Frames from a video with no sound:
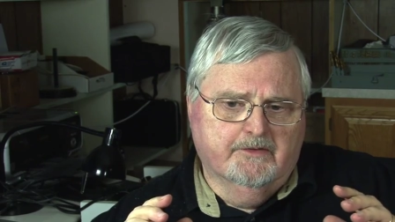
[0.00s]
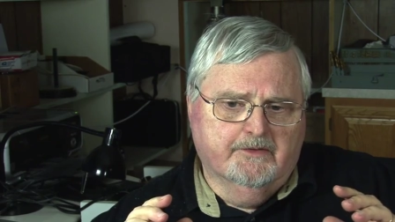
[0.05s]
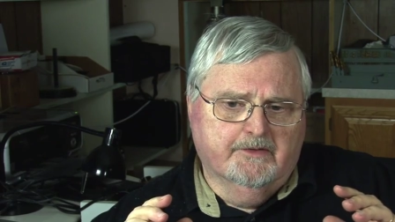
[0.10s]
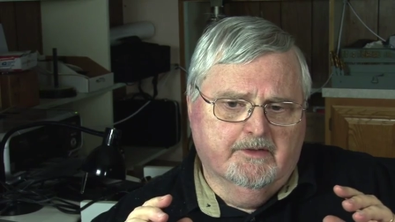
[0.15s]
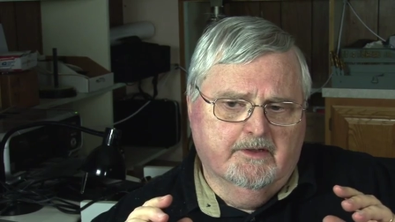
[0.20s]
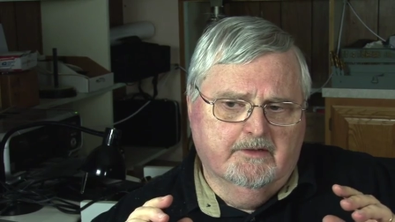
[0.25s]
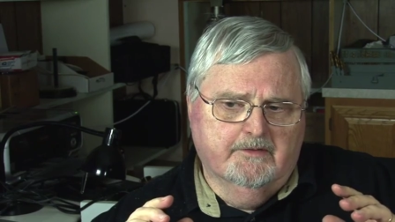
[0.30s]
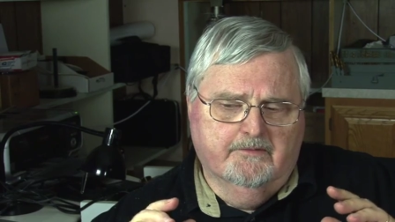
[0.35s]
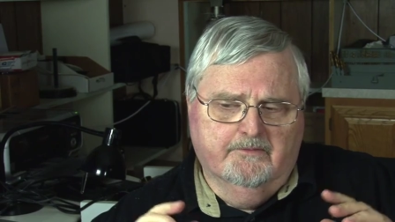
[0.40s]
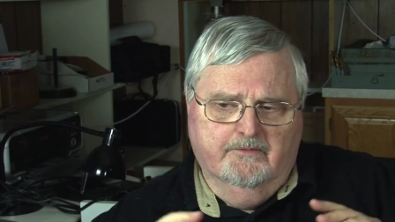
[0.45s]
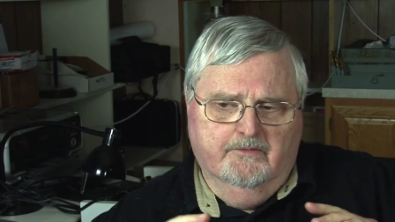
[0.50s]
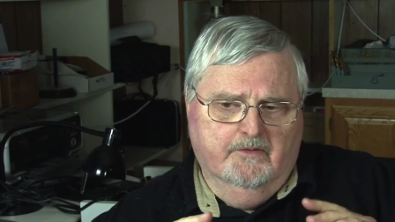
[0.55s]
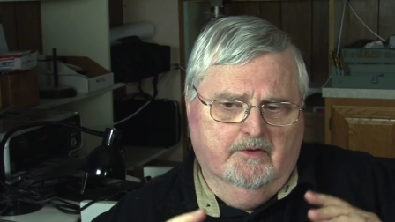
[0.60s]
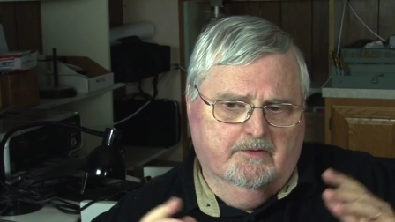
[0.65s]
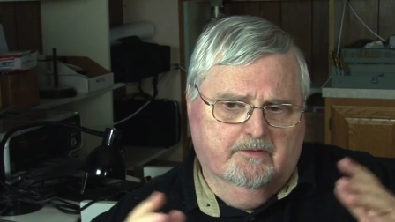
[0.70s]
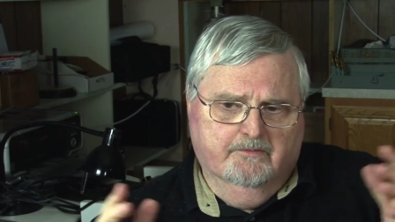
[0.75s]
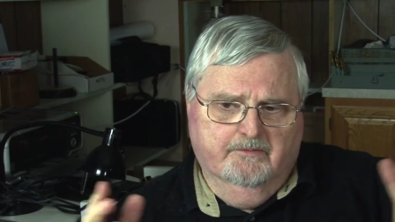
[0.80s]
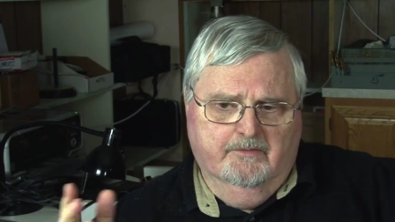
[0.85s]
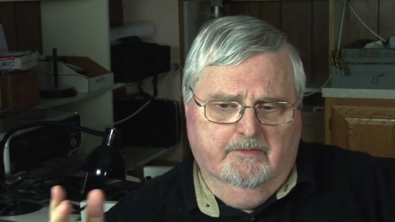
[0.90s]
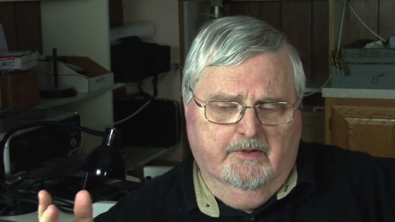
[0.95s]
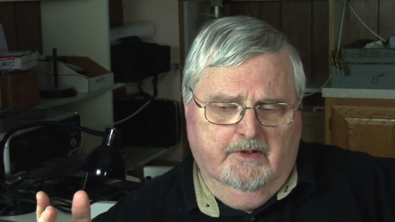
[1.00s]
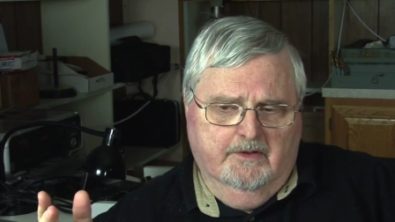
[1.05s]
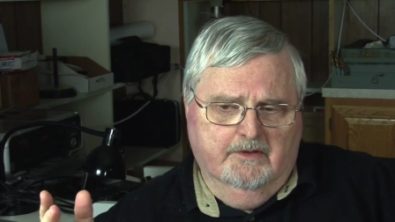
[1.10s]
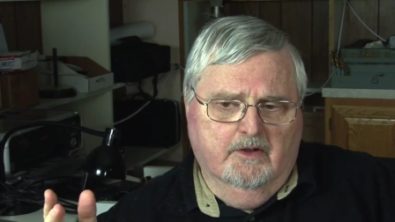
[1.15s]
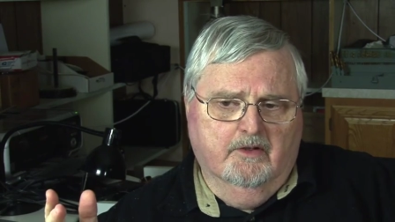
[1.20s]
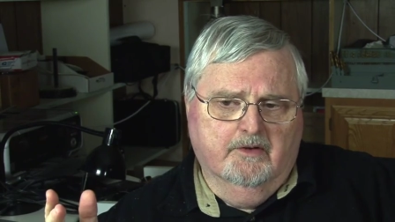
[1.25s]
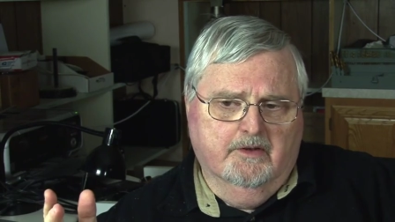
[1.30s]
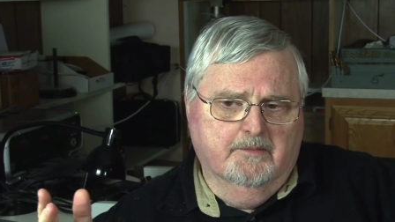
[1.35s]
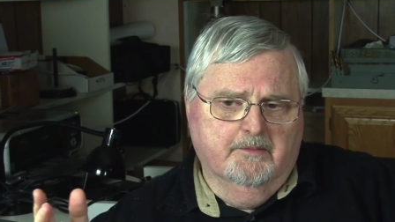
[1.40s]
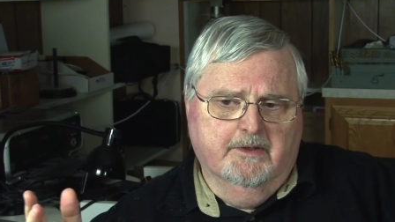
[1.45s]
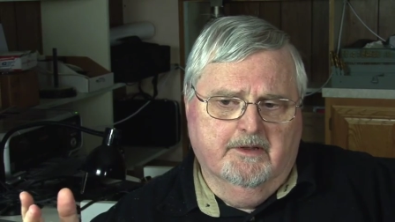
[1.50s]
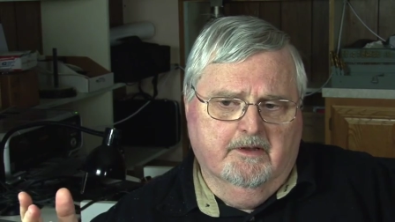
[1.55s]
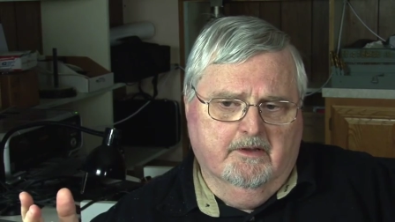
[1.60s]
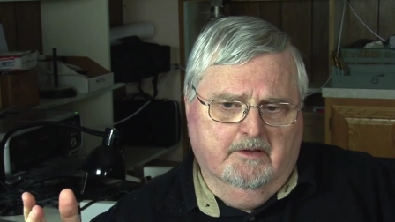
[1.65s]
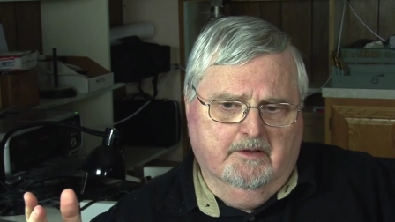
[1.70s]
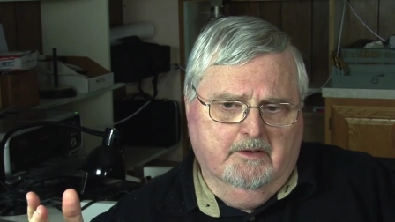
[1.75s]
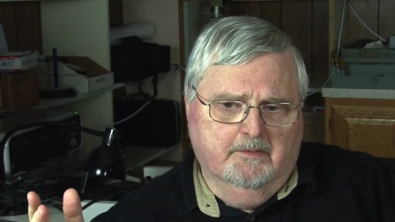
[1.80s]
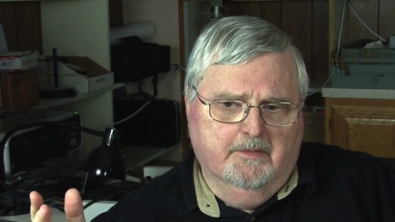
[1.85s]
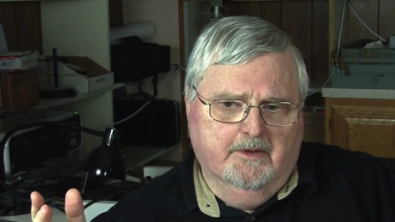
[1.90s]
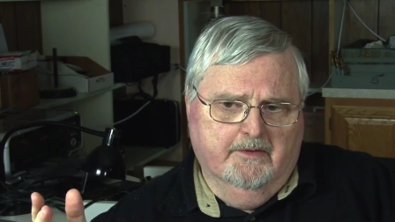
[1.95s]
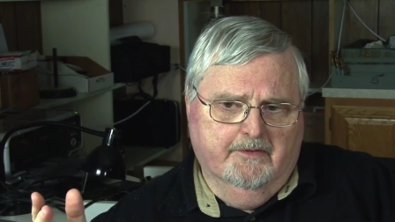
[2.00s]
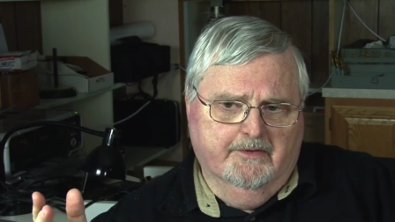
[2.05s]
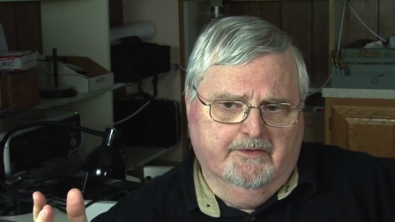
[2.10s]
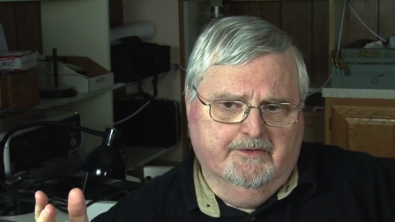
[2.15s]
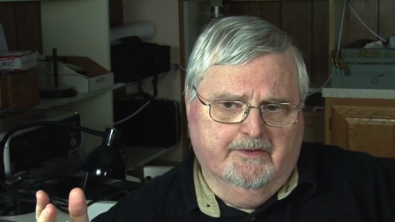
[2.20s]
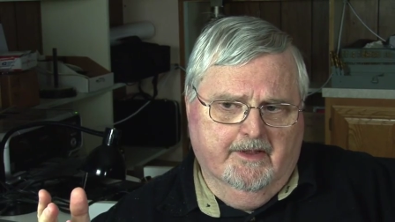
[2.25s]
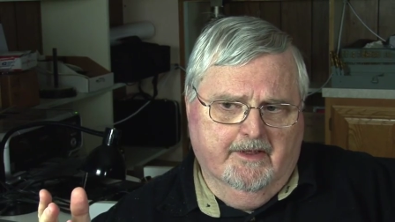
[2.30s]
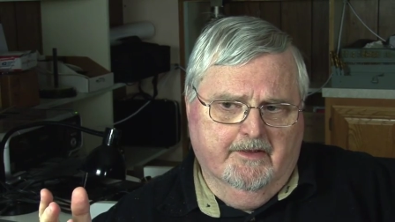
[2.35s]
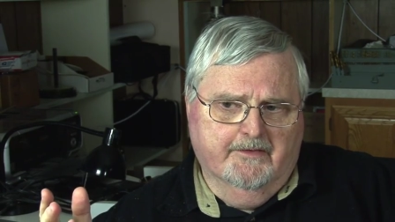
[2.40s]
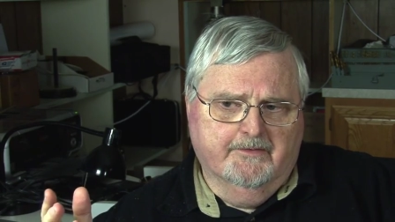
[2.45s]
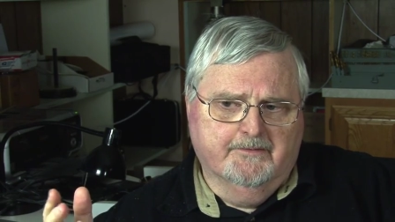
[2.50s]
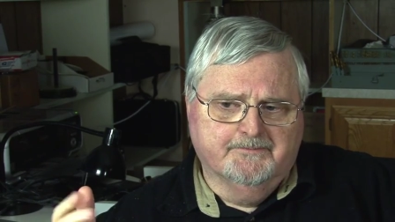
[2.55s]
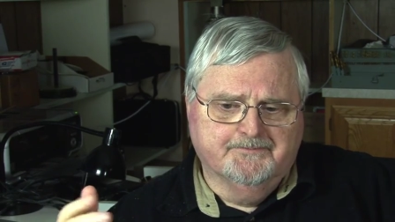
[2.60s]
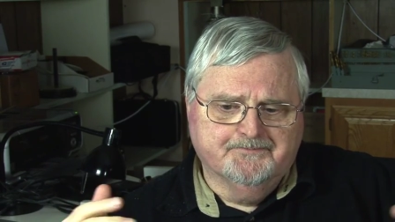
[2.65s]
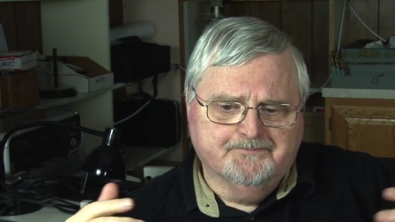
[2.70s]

say a note immediately above the staff,